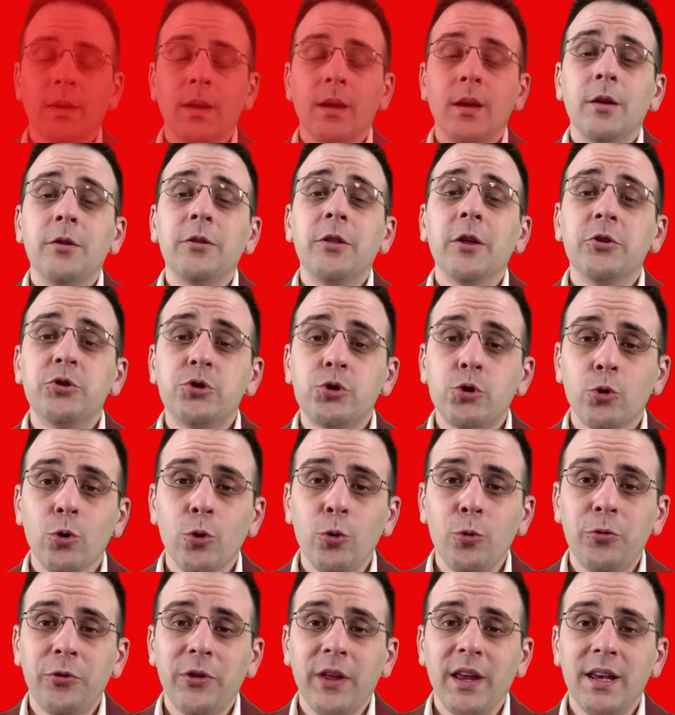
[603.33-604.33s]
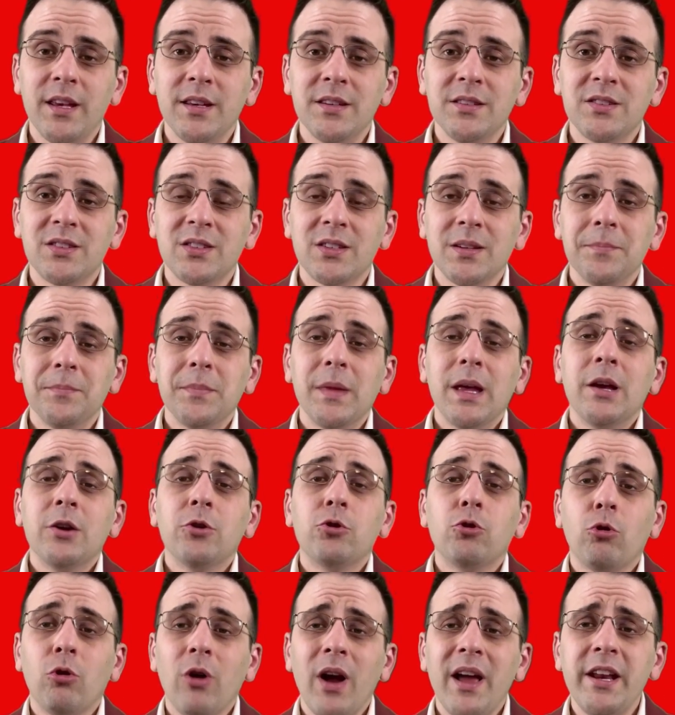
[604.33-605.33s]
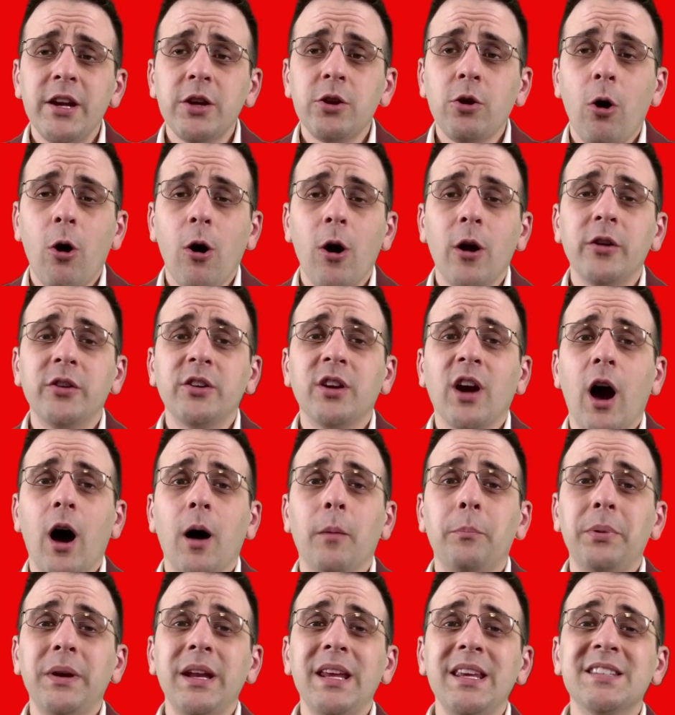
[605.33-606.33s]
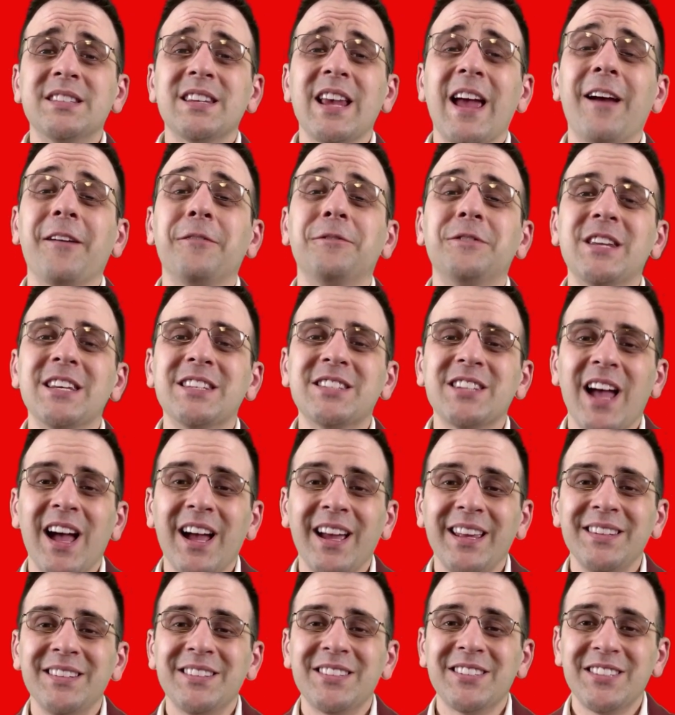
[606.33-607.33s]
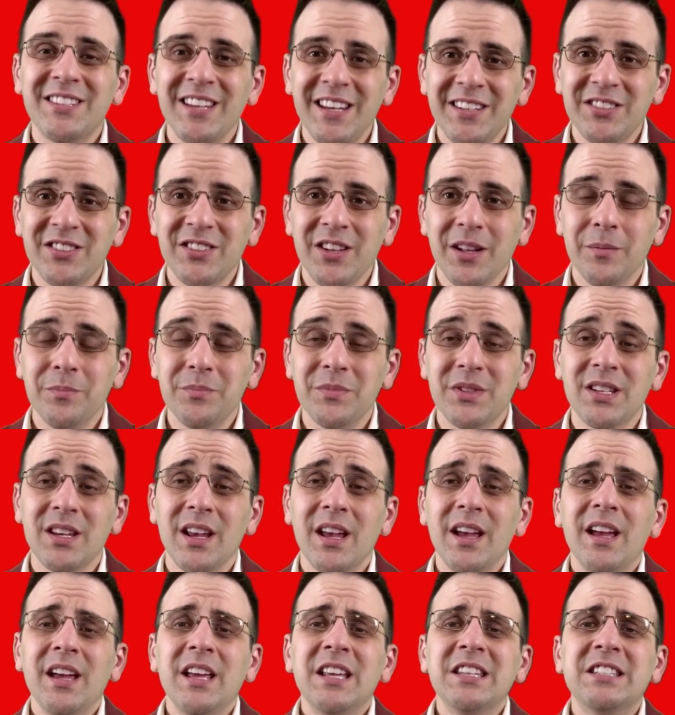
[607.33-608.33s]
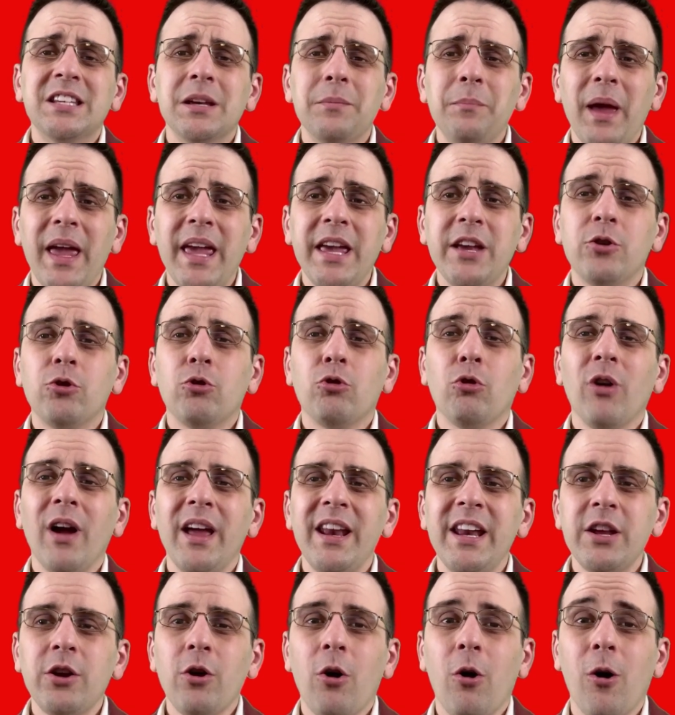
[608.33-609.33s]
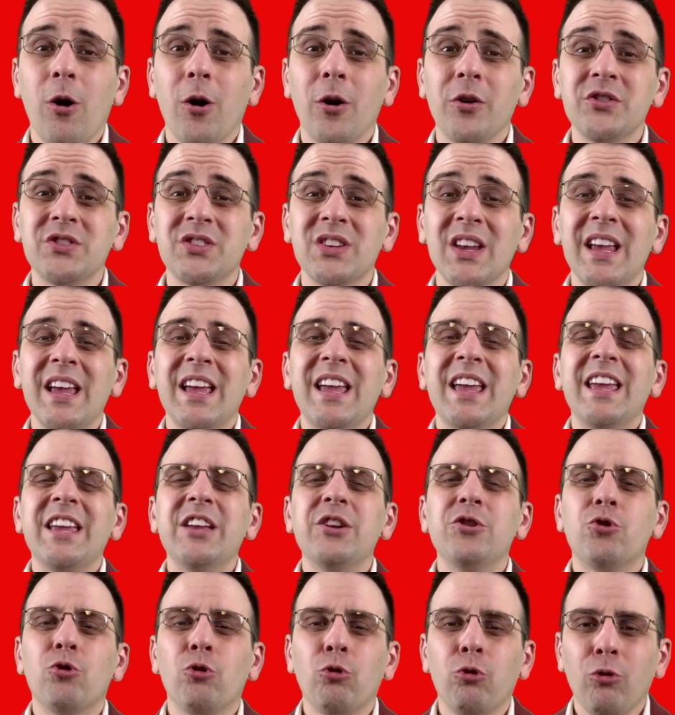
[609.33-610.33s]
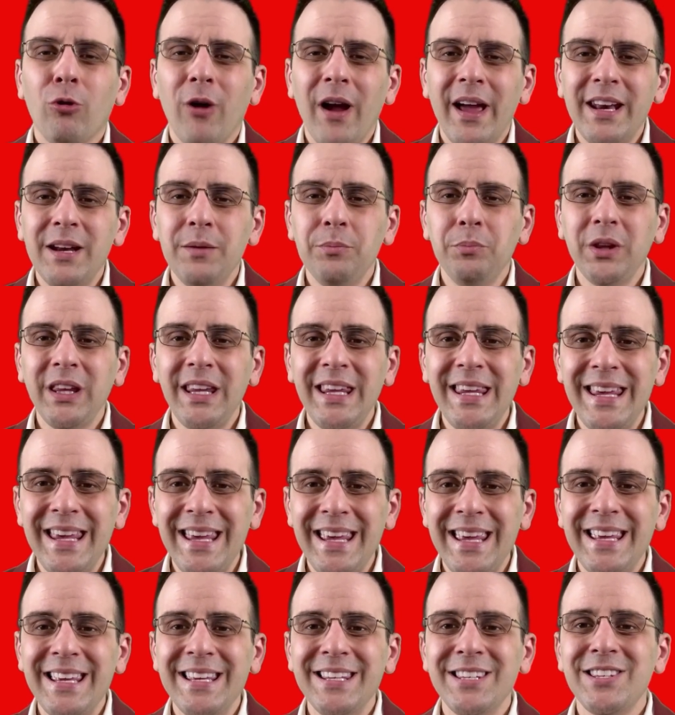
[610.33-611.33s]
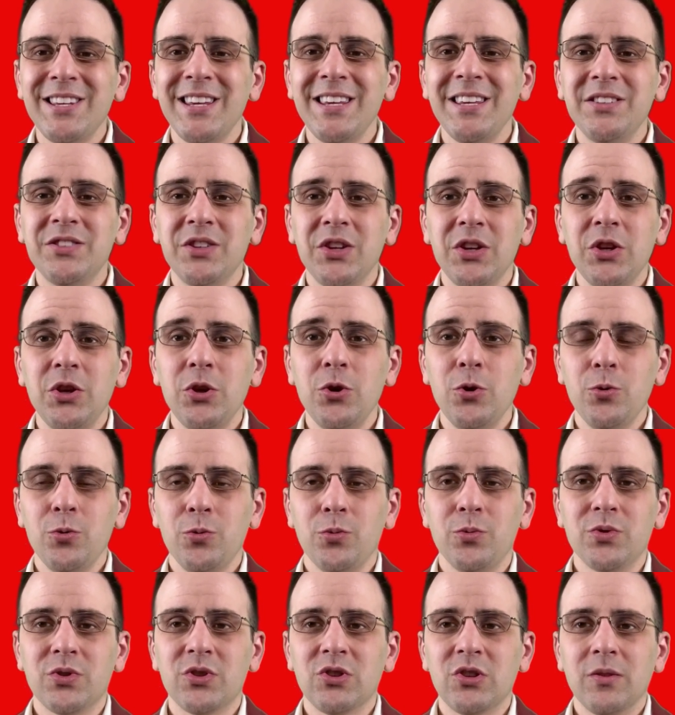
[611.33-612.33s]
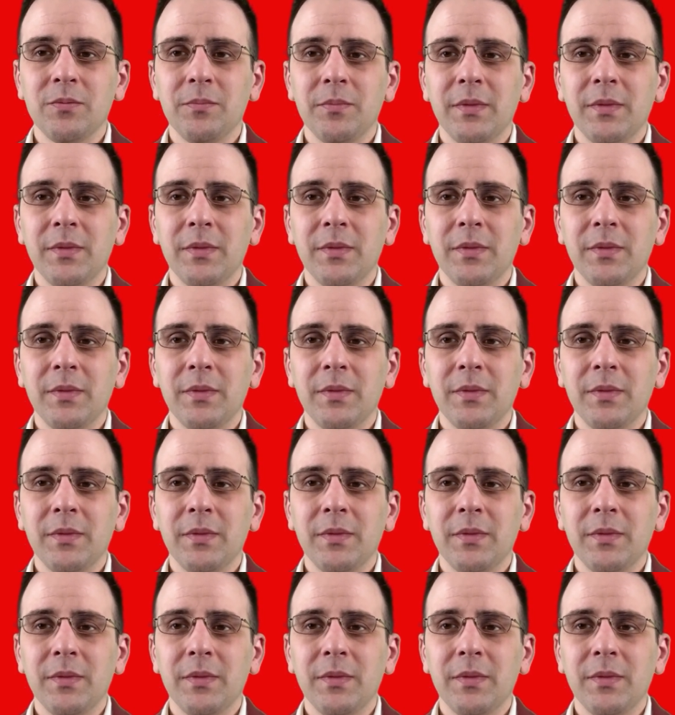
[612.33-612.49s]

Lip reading: The truth is, credit card companies have designed systems to make credit cards incredibly easy to use.